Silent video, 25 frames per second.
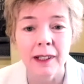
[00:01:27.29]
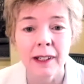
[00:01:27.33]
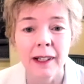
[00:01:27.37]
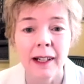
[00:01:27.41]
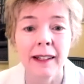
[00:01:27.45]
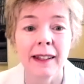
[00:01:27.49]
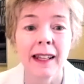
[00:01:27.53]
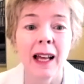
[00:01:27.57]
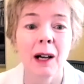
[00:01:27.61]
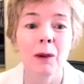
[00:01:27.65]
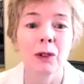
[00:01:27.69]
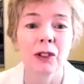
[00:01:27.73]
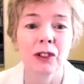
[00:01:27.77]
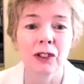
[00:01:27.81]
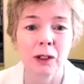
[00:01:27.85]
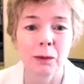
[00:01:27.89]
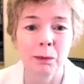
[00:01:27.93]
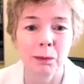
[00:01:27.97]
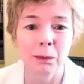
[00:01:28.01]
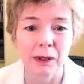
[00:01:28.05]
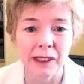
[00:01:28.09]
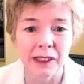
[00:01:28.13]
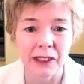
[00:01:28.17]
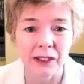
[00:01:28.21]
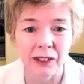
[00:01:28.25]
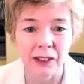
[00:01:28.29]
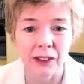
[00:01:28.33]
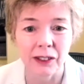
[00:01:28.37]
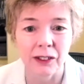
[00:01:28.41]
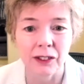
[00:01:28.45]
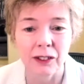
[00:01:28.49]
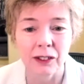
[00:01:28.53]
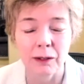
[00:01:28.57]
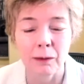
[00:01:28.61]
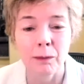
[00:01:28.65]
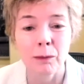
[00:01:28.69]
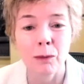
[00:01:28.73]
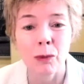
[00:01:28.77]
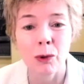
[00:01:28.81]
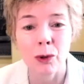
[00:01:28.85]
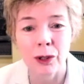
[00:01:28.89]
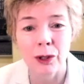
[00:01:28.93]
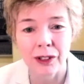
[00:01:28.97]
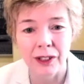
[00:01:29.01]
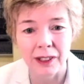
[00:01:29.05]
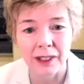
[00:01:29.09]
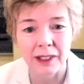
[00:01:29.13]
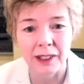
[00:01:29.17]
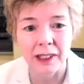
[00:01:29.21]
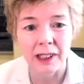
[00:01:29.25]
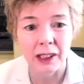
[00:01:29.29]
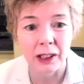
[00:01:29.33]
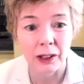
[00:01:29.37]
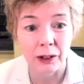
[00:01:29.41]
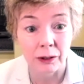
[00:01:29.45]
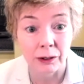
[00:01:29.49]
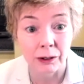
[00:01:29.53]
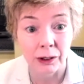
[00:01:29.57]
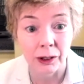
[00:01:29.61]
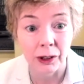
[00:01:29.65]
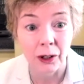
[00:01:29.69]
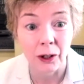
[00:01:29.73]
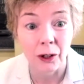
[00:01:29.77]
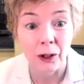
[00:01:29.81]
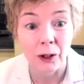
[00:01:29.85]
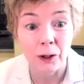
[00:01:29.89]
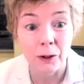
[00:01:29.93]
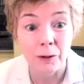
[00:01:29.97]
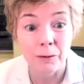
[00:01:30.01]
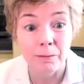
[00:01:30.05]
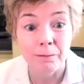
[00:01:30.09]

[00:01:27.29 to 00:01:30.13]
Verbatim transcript: and that was completed more than a year ago.